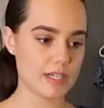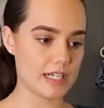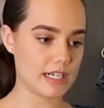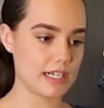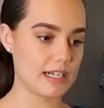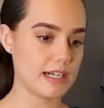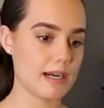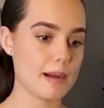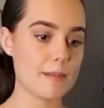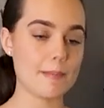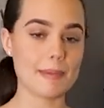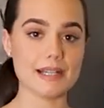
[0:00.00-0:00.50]

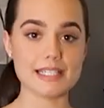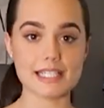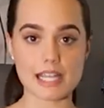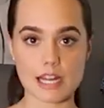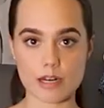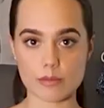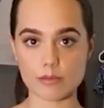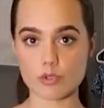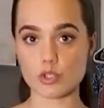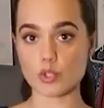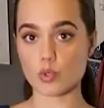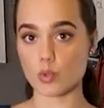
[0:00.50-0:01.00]
wear my
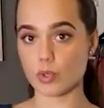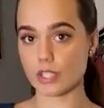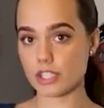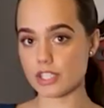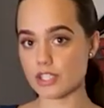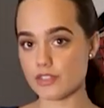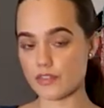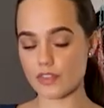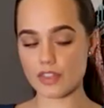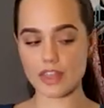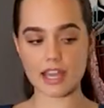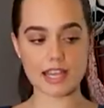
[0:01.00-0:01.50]
denim
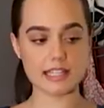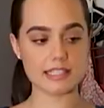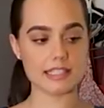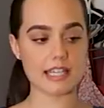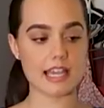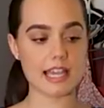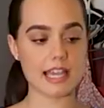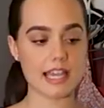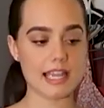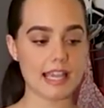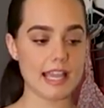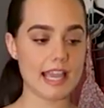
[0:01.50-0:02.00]
shorts for that
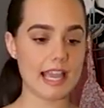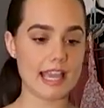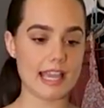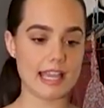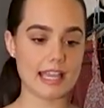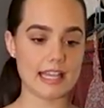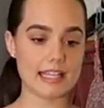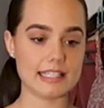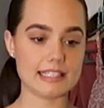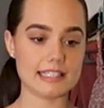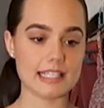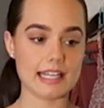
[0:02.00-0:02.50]
day
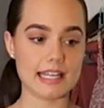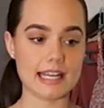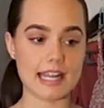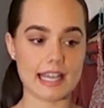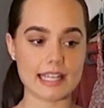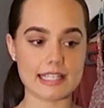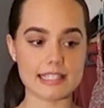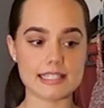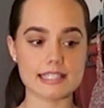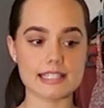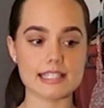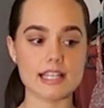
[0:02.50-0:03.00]
and a
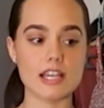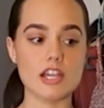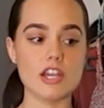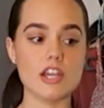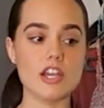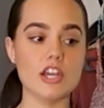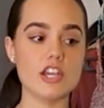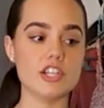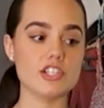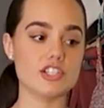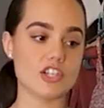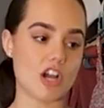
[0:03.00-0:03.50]
nice
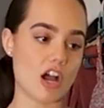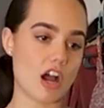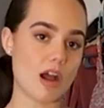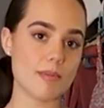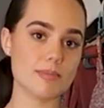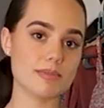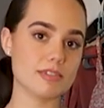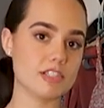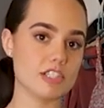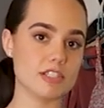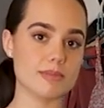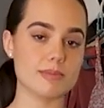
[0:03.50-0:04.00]

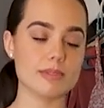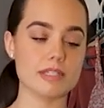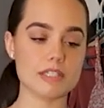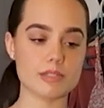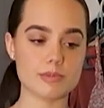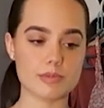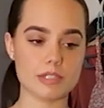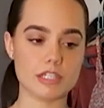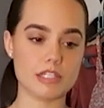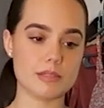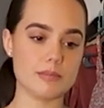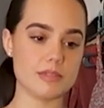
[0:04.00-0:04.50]
top just
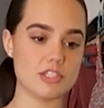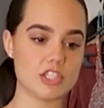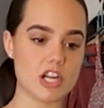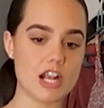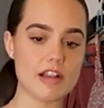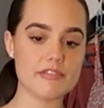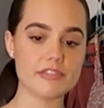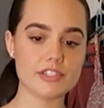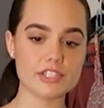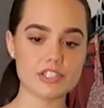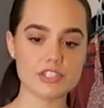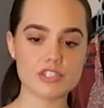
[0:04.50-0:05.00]
because we're gonna be
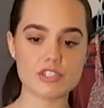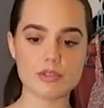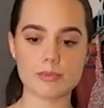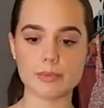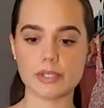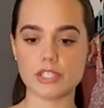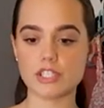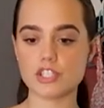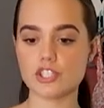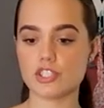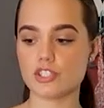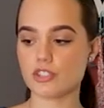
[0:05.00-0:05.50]
traveling so
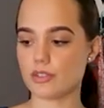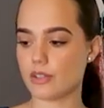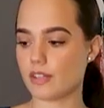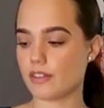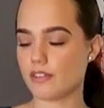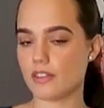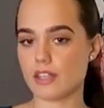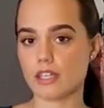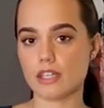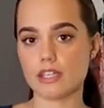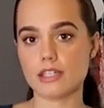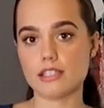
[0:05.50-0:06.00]
much. So I
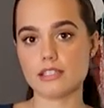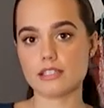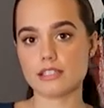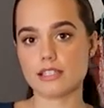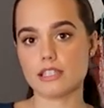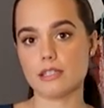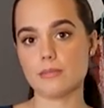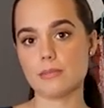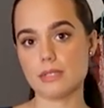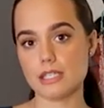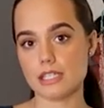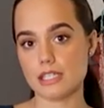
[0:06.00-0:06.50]
think it's
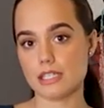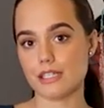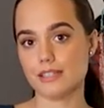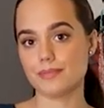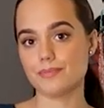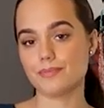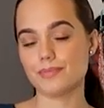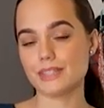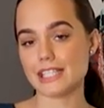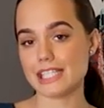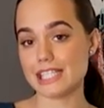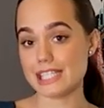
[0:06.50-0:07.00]
gonna be
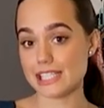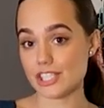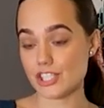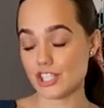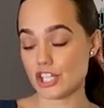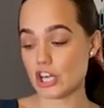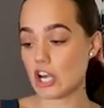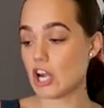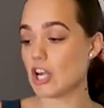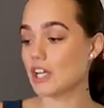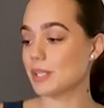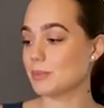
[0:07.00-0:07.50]

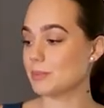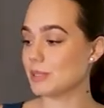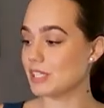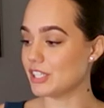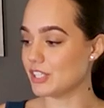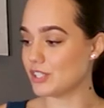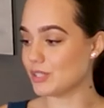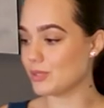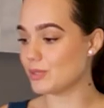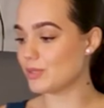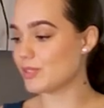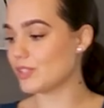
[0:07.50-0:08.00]
easier on me
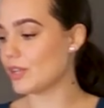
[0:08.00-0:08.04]
to do